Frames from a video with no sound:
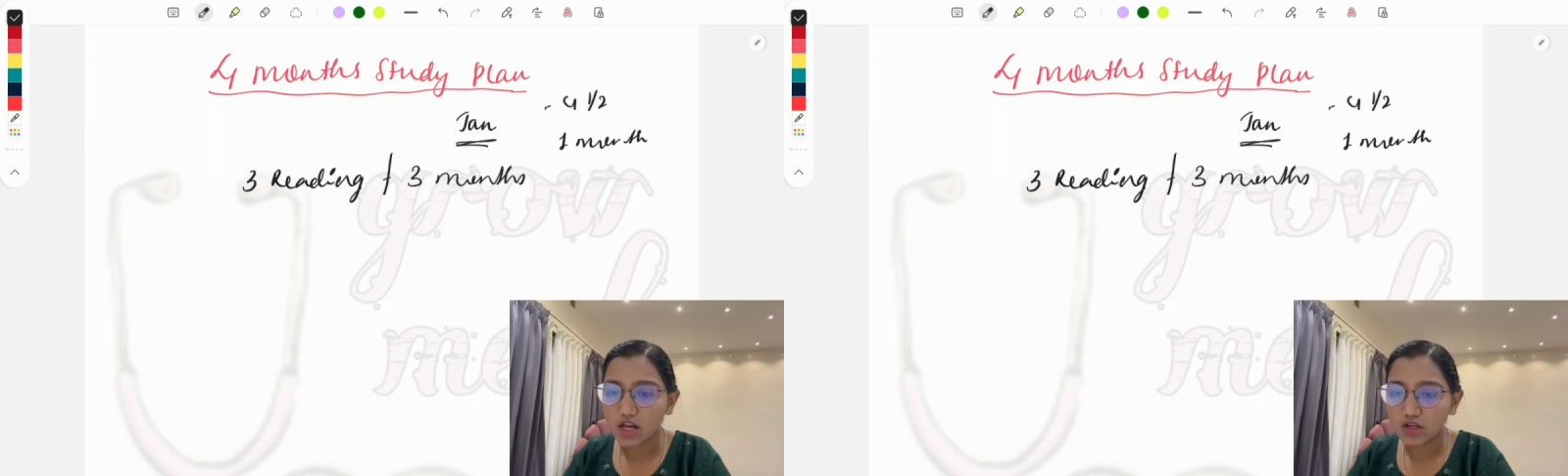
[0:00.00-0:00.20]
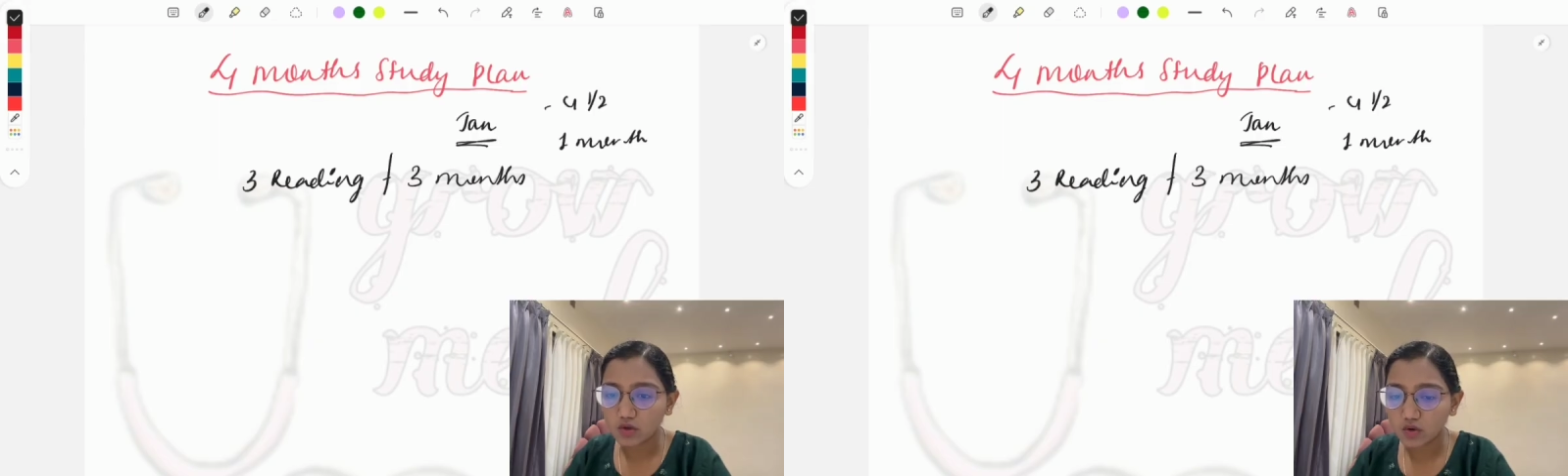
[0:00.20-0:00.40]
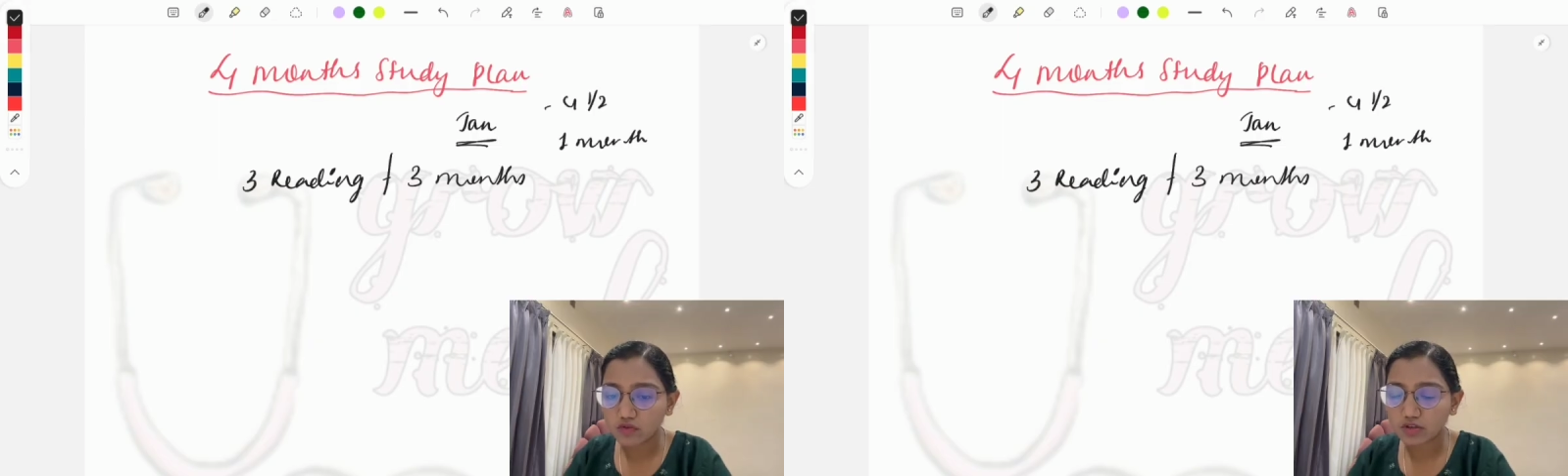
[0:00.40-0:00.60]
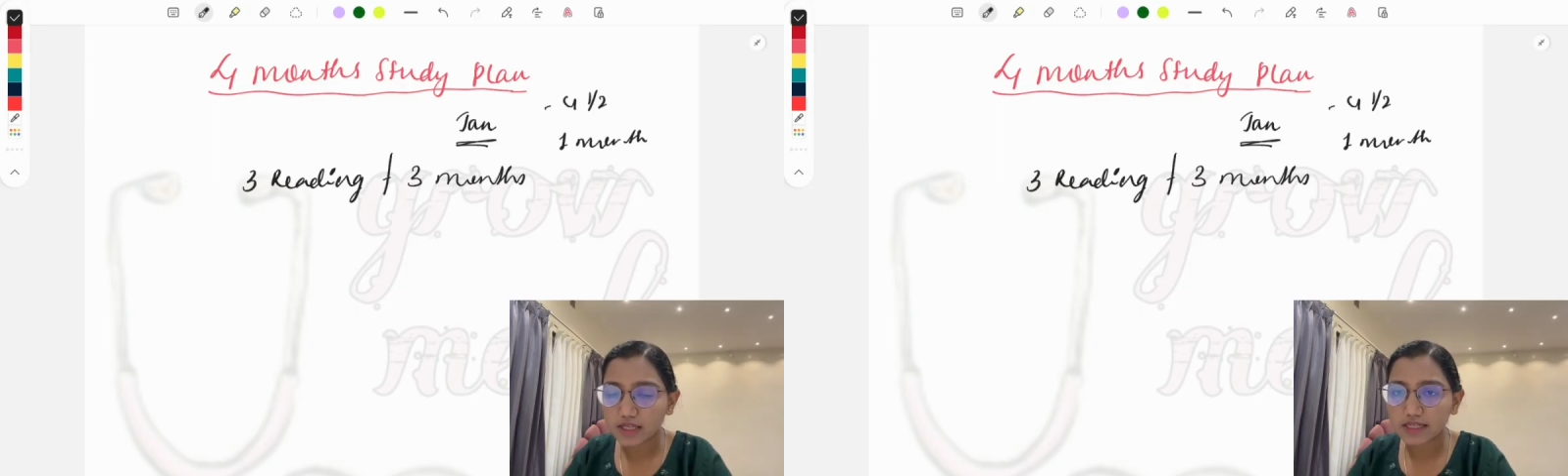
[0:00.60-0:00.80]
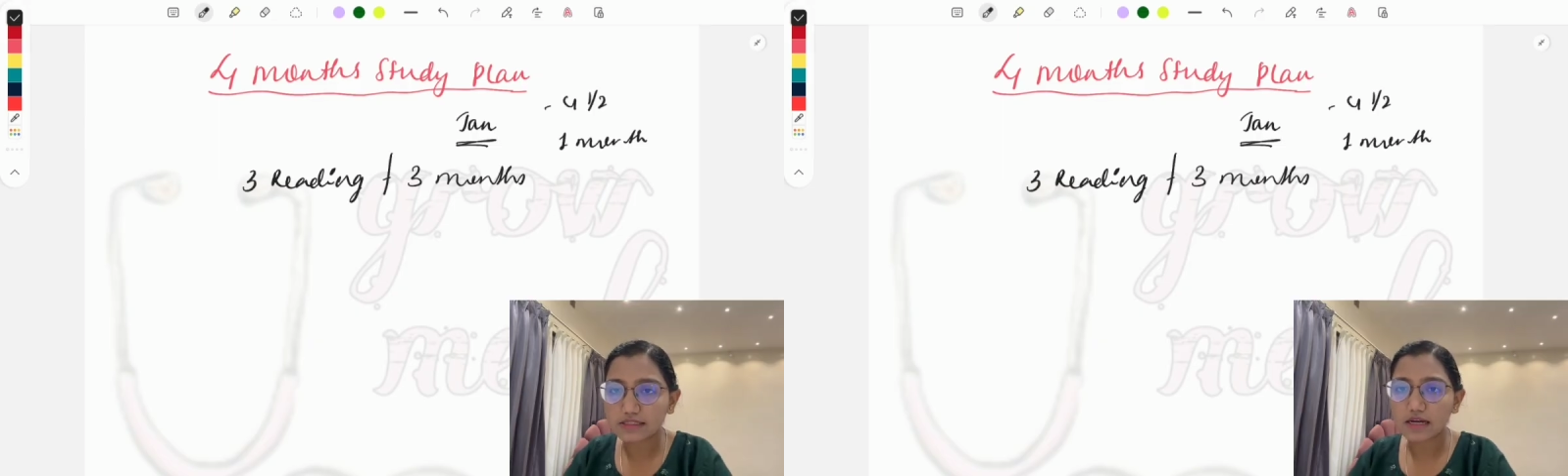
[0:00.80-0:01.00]
know for the
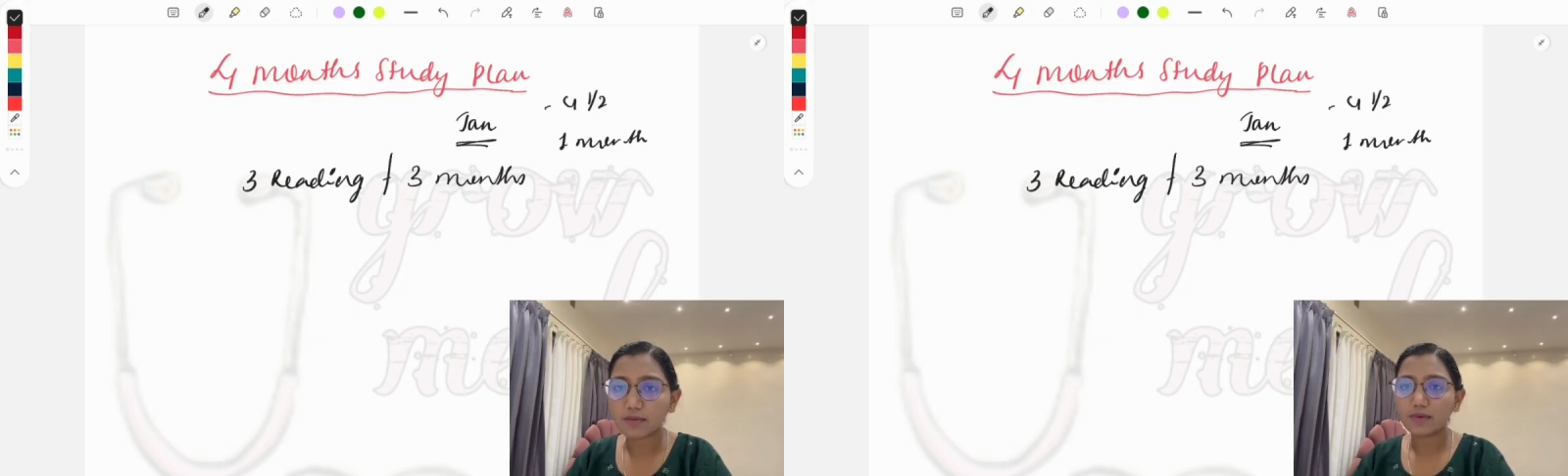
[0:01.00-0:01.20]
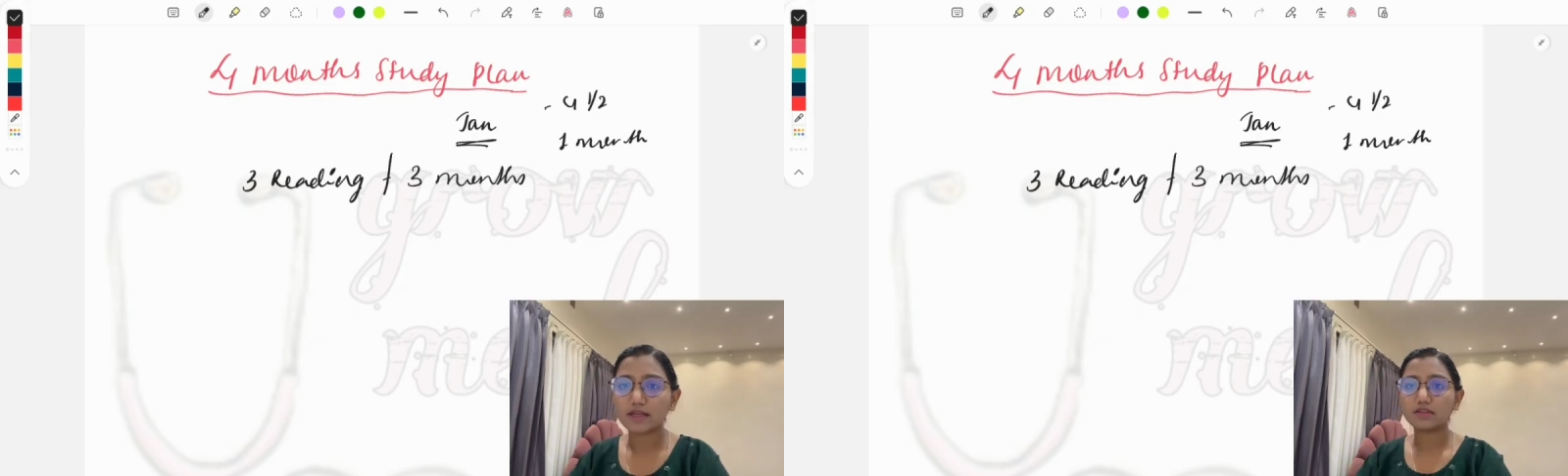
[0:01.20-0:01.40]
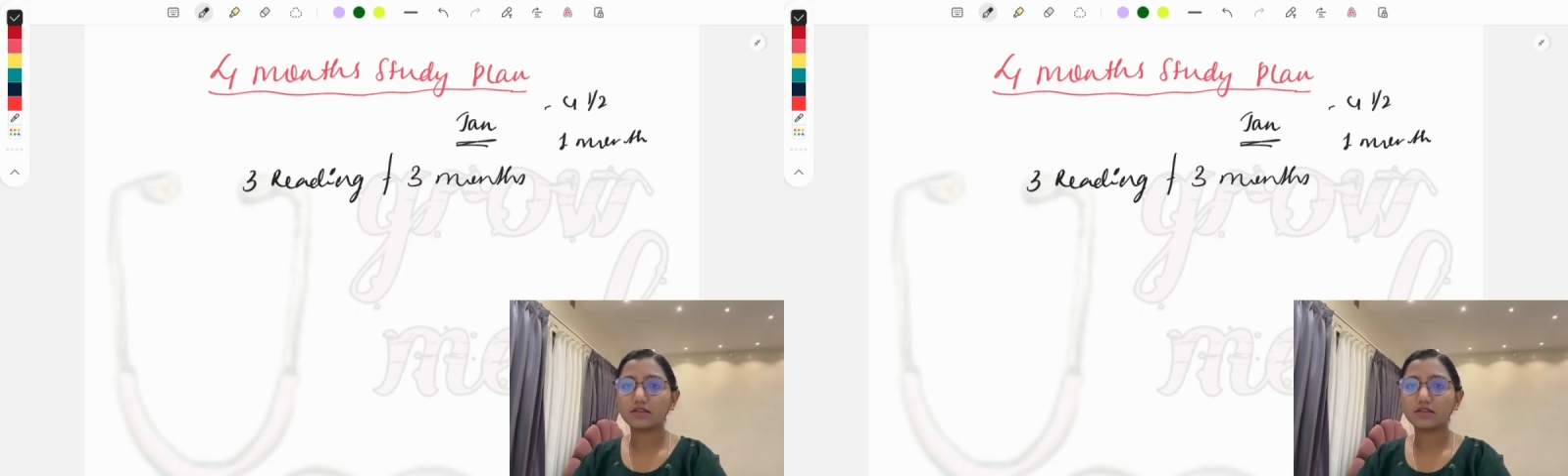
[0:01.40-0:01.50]
exam, like